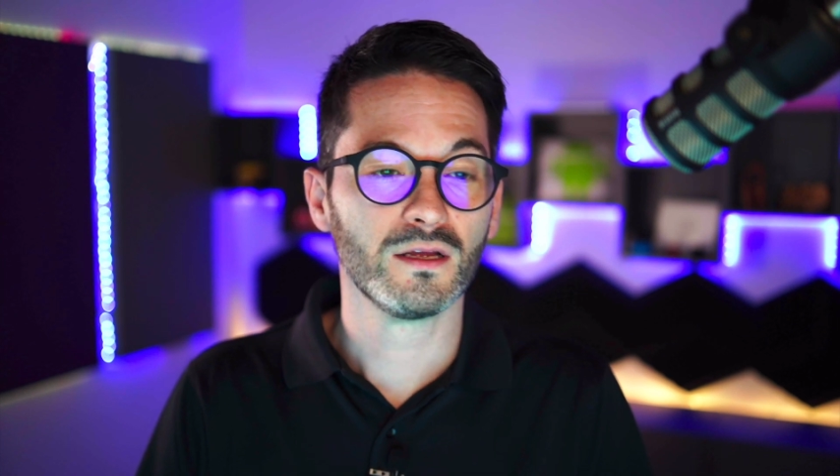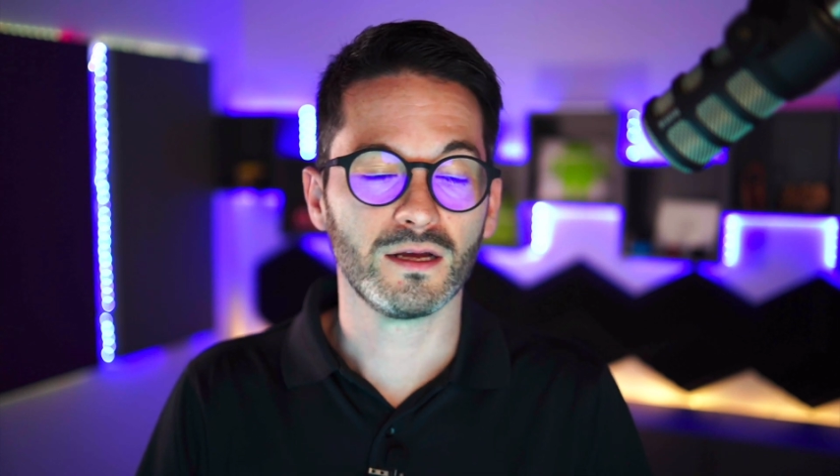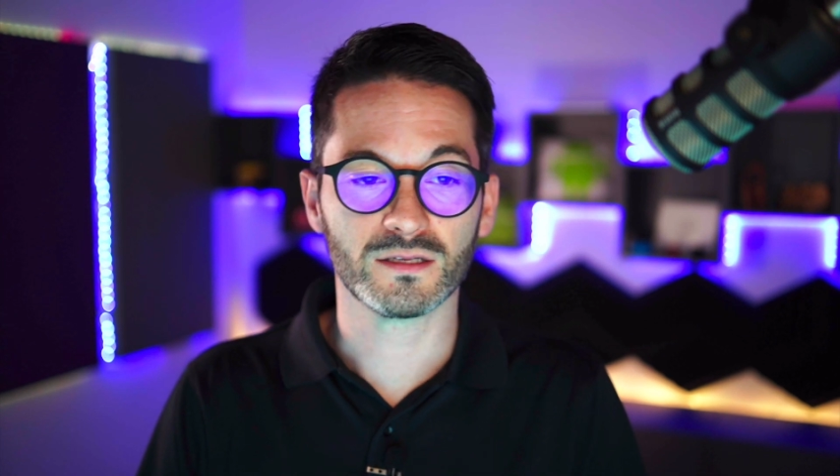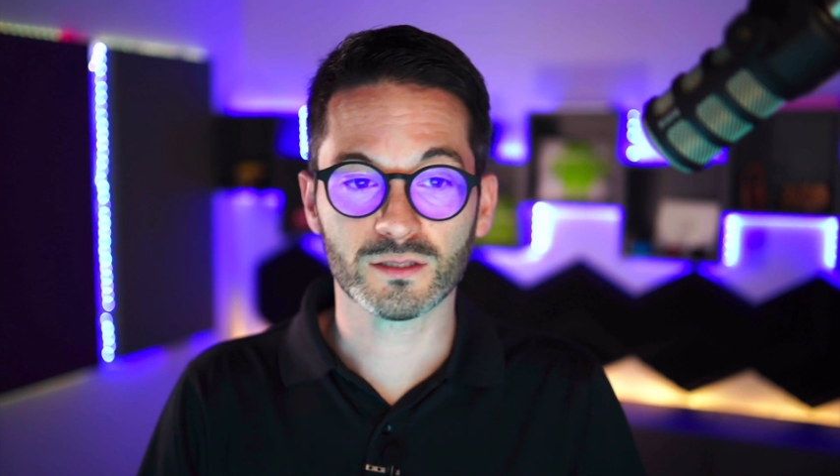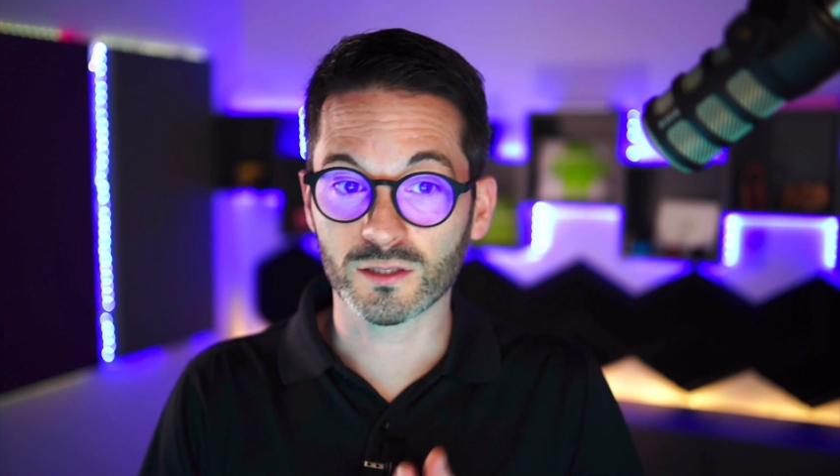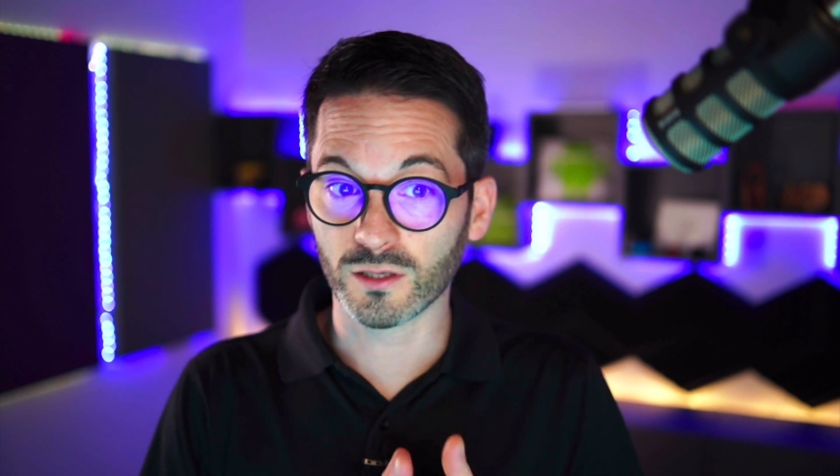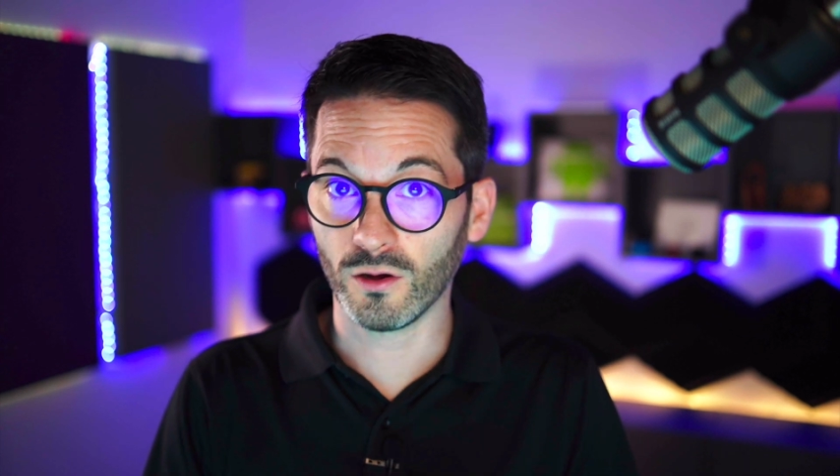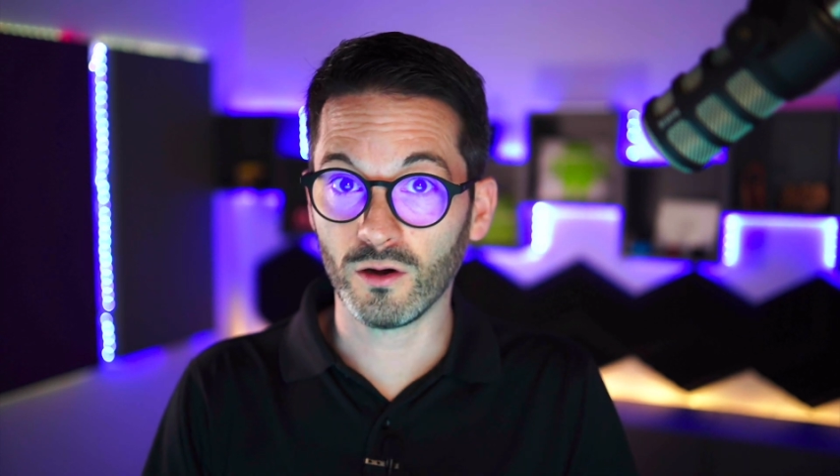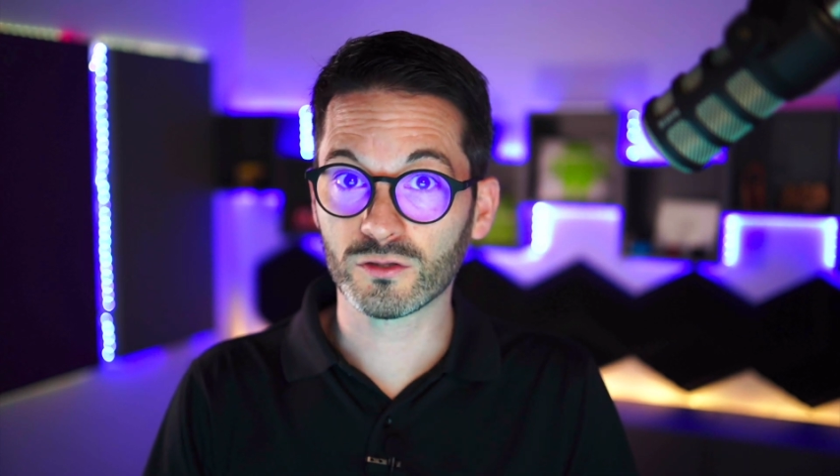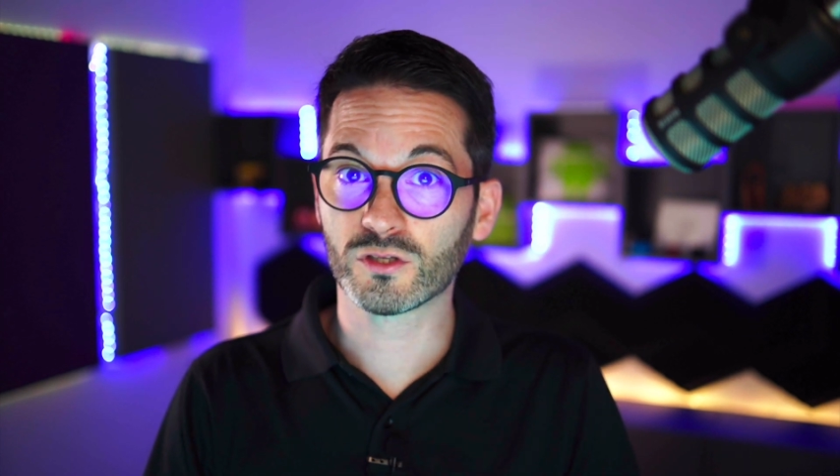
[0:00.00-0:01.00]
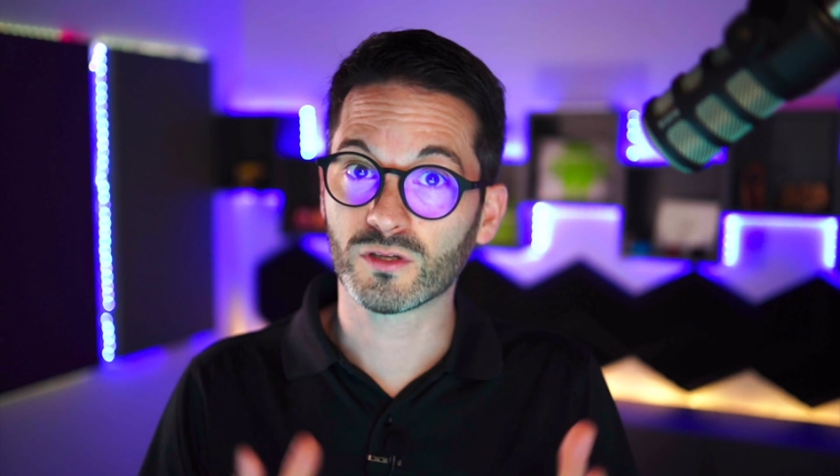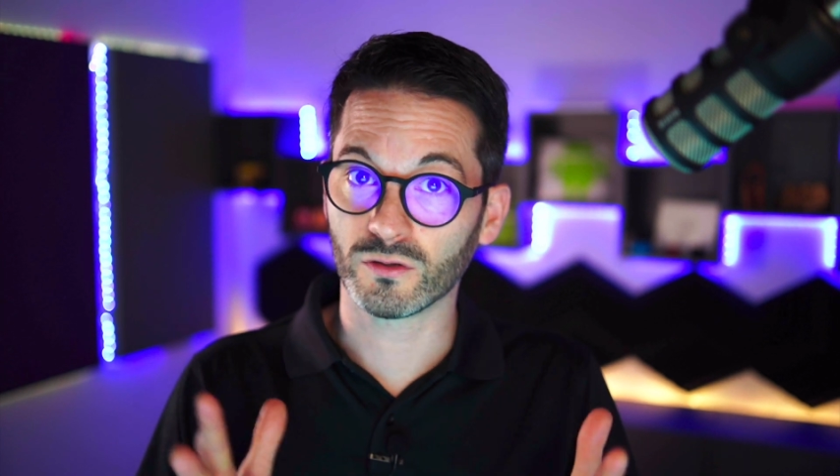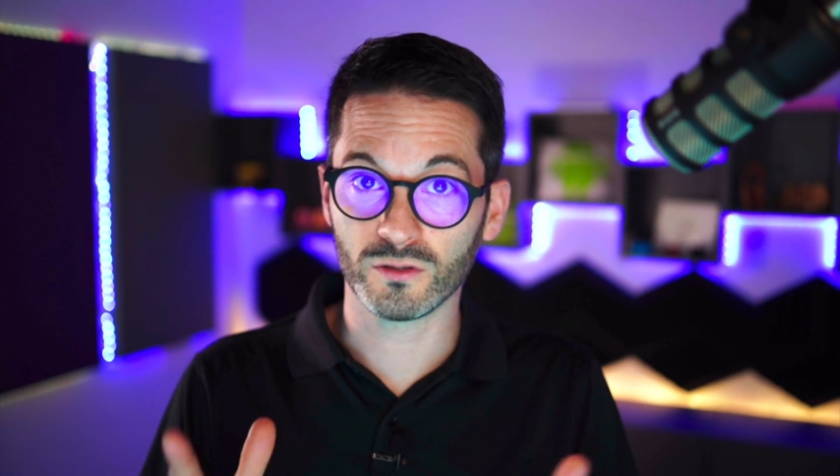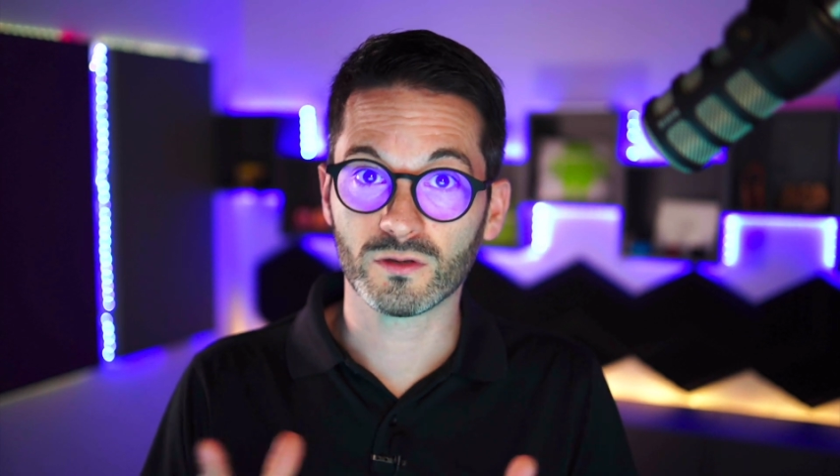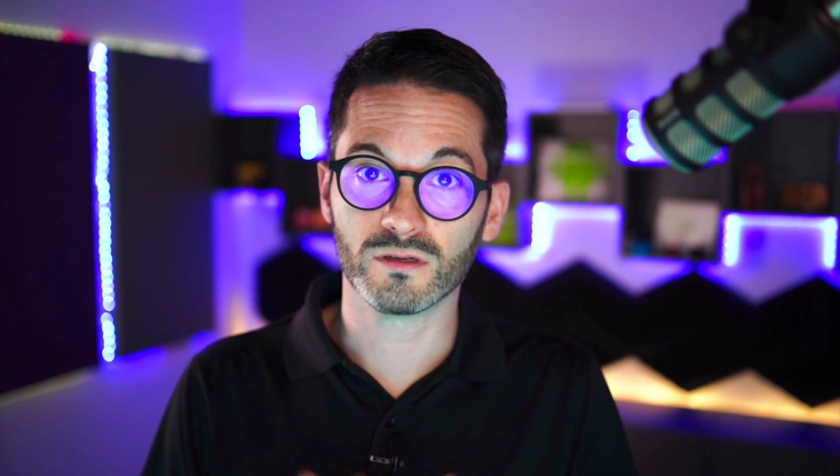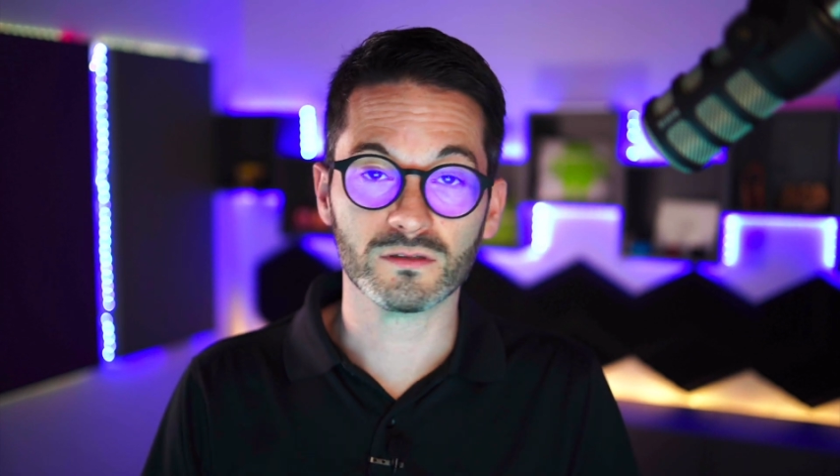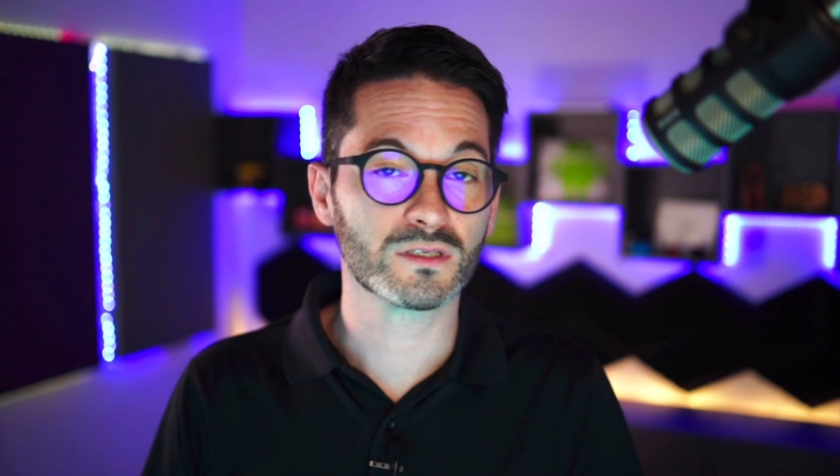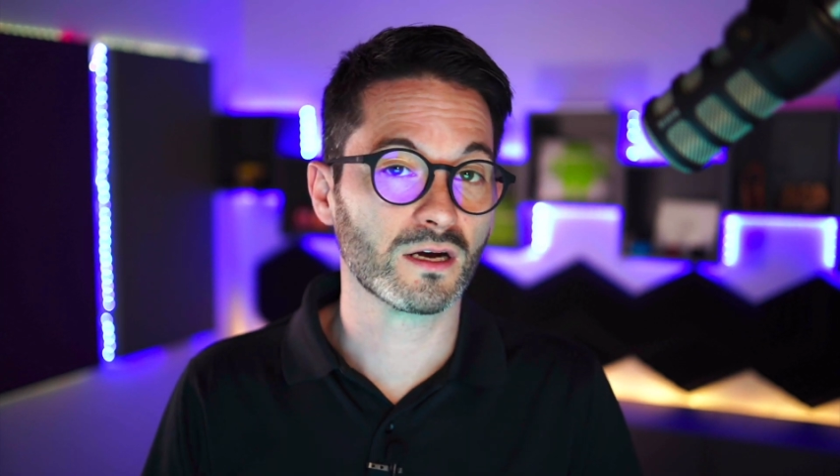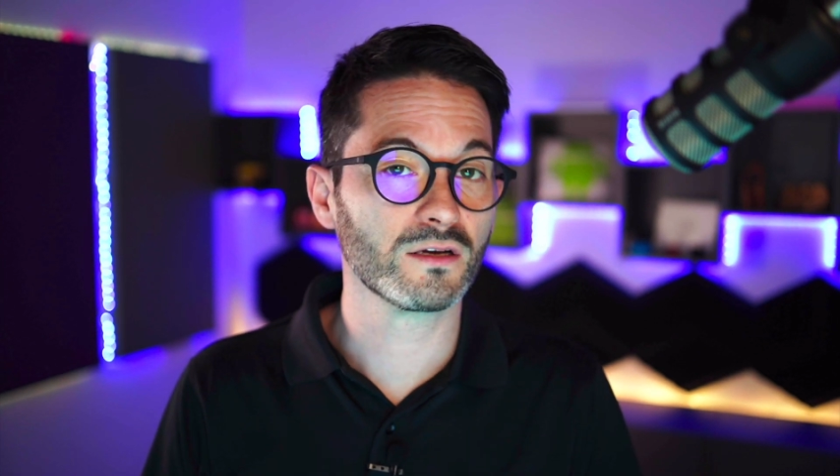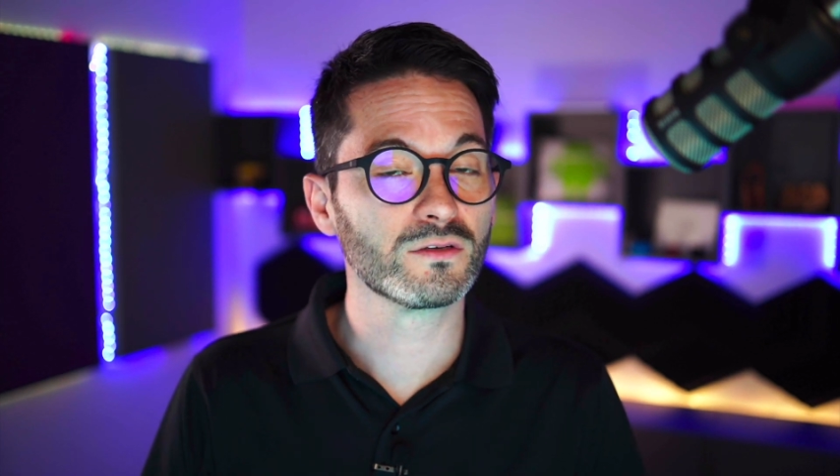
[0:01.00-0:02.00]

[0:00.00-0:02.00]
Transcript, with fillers: Uh, this is launch so you can start